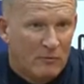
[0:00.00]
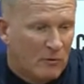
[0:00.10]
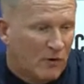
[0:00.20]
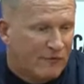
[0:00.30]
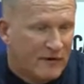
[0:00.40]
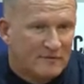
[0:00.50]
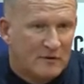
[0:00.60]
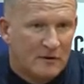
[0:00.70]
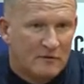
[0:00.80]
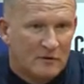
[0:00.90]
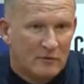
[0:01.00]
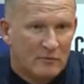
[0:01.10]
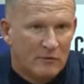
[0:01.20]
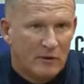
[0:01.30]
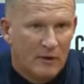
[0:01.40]
We were off yesterday to
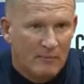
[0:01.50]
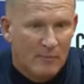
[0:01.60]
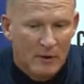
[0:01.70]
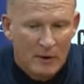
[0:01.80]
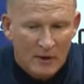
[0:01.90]
do